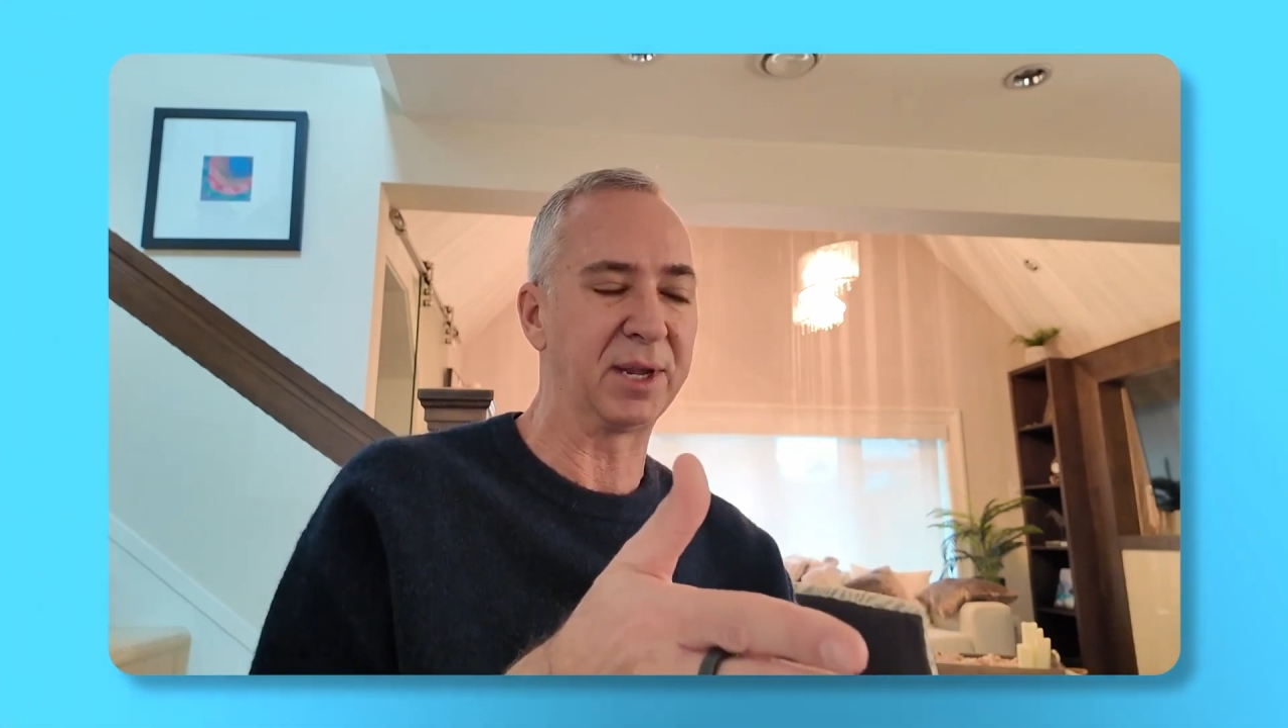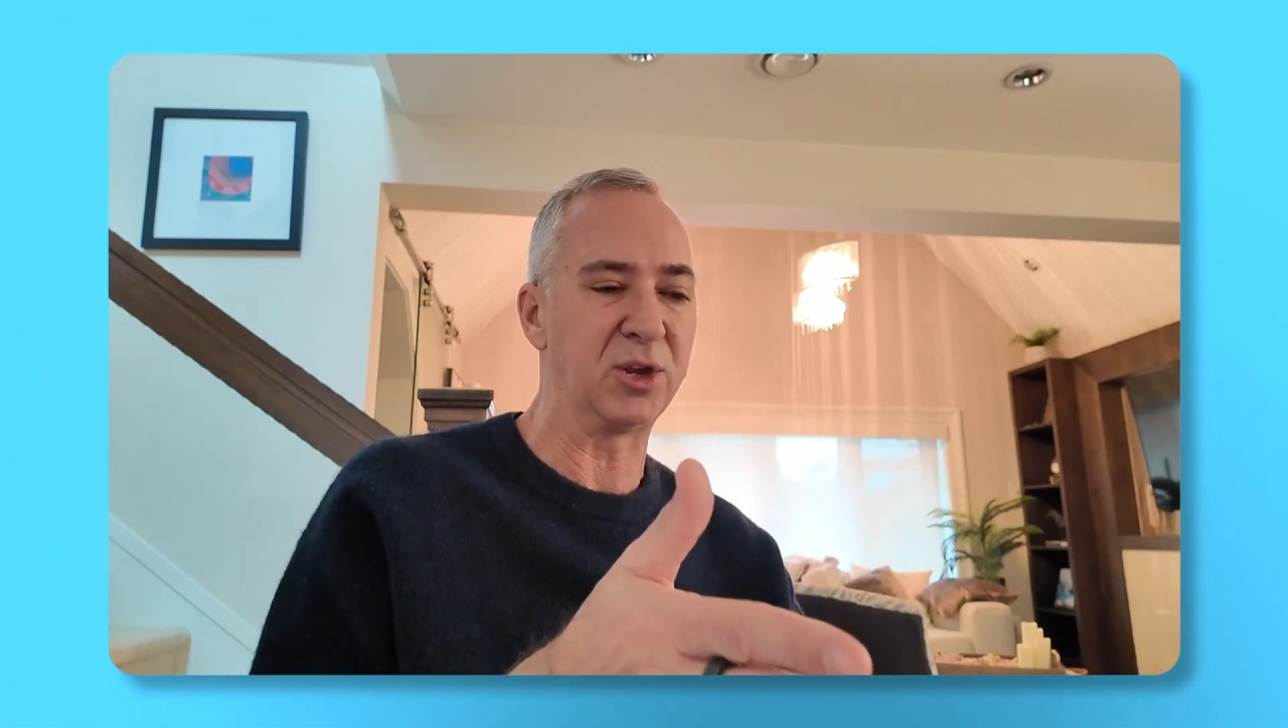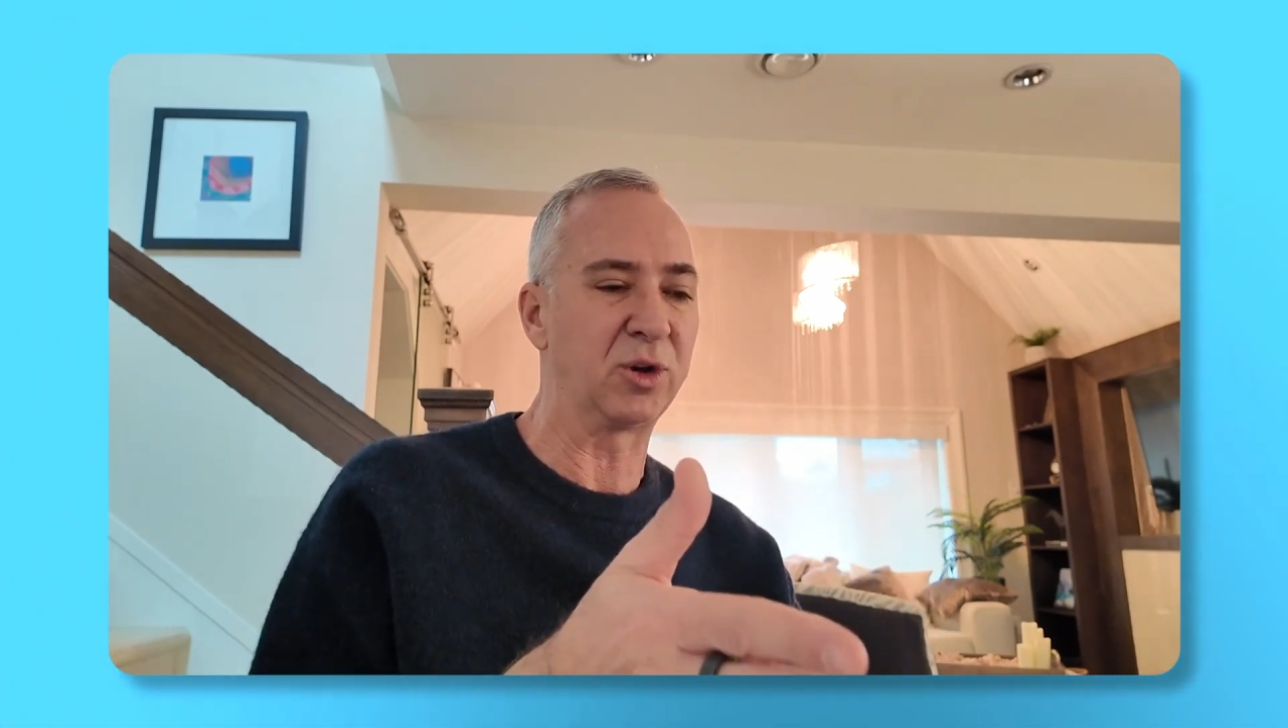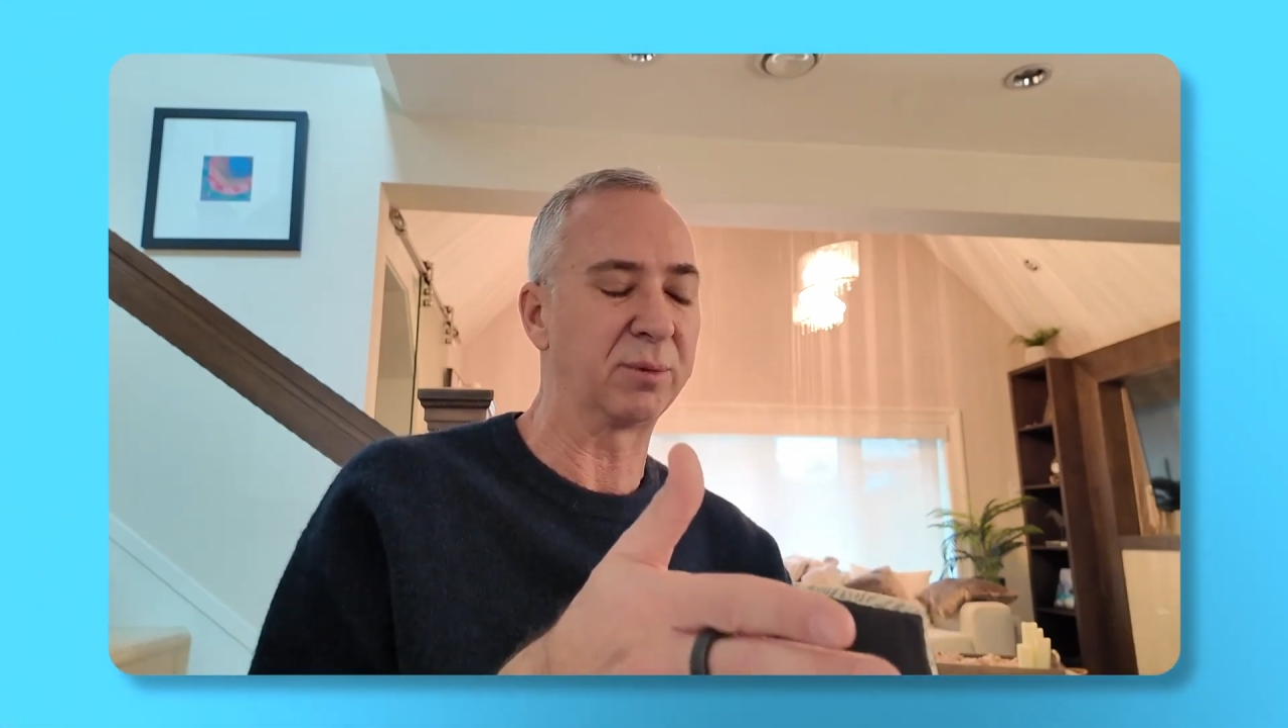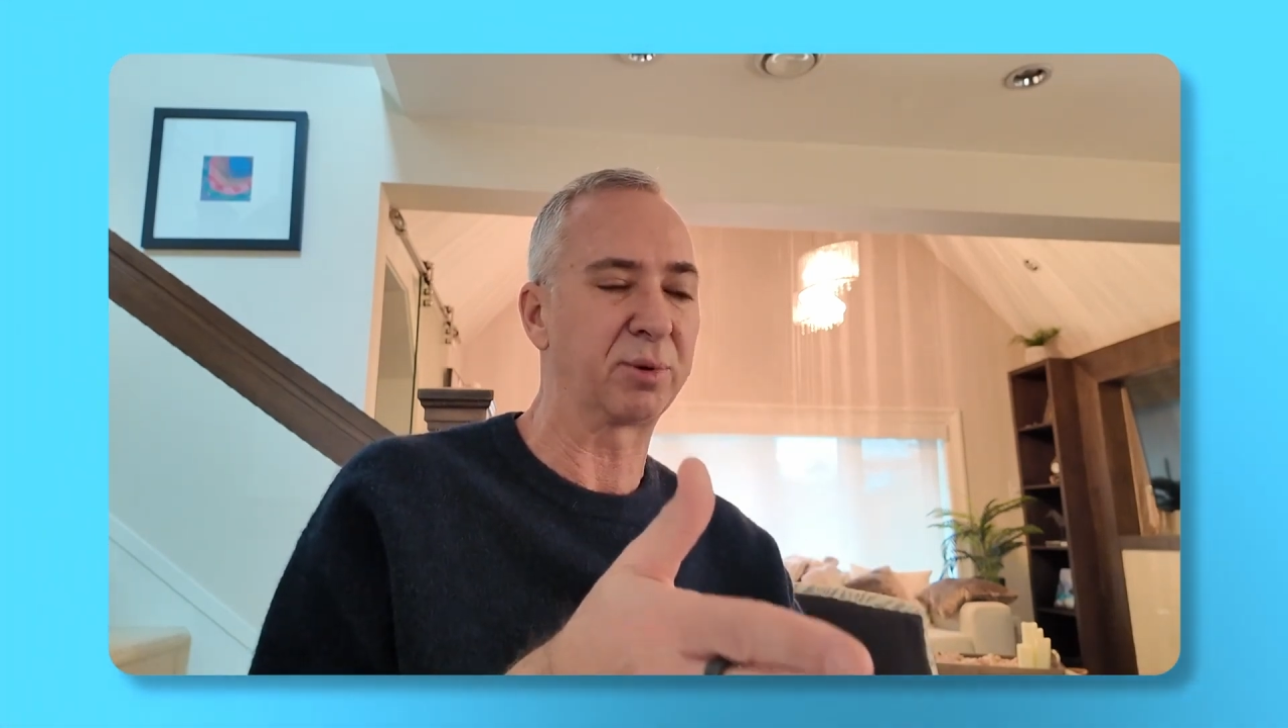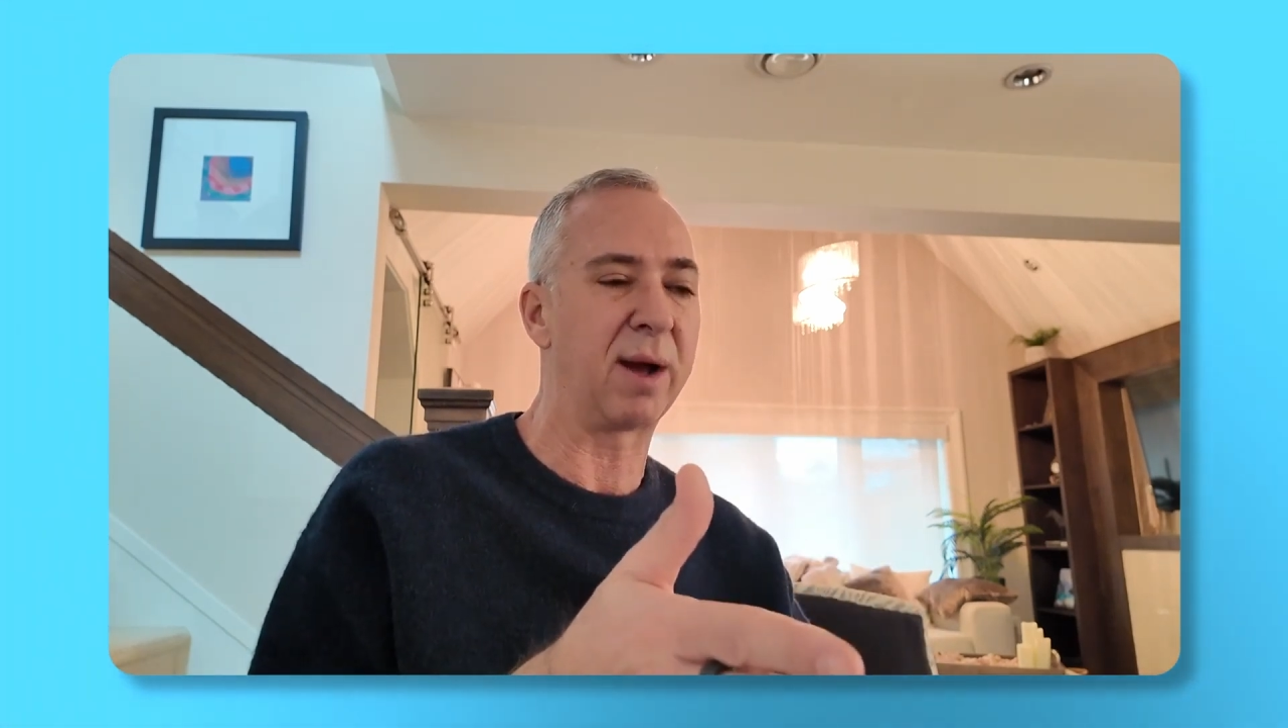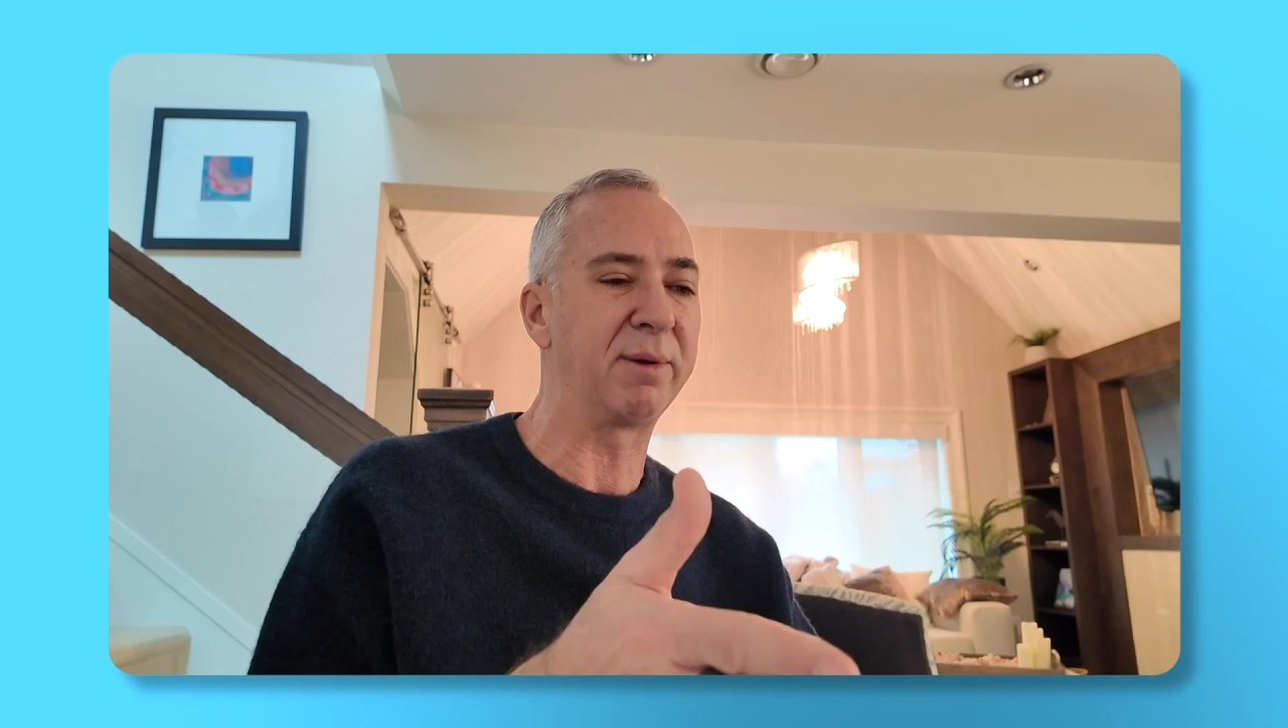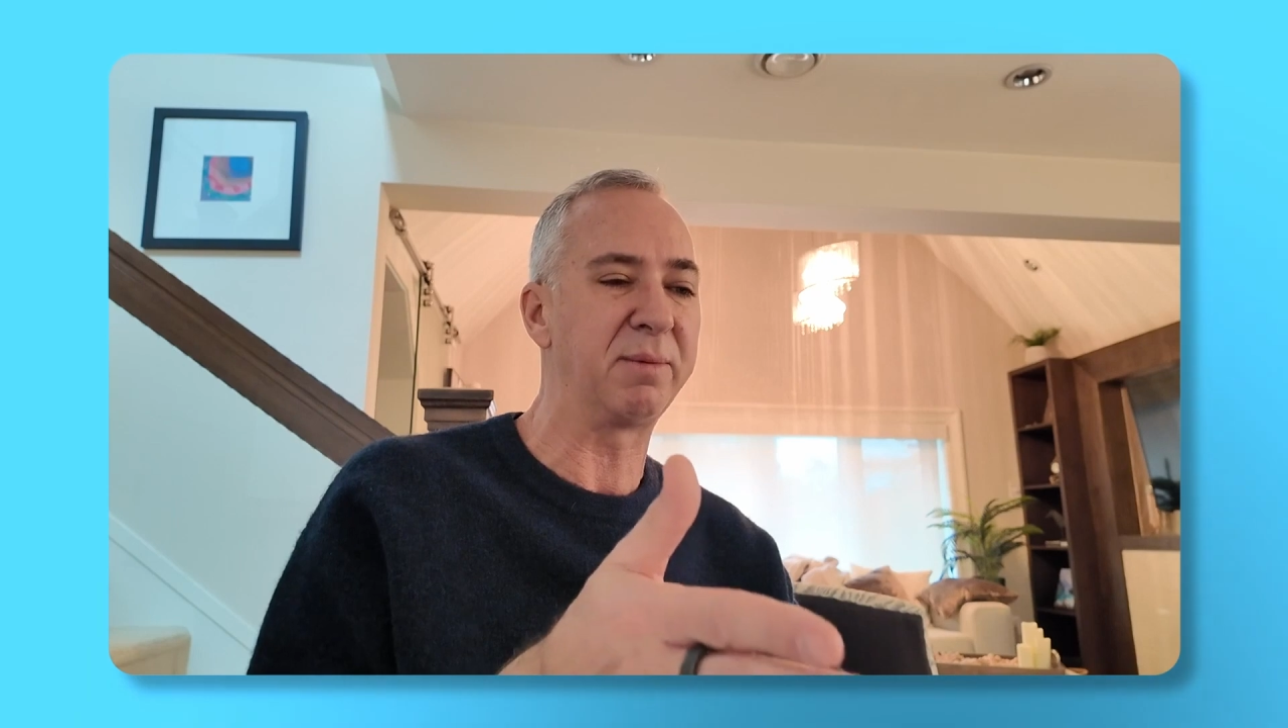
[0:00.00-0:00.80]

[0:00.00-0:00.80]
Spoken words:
you could probably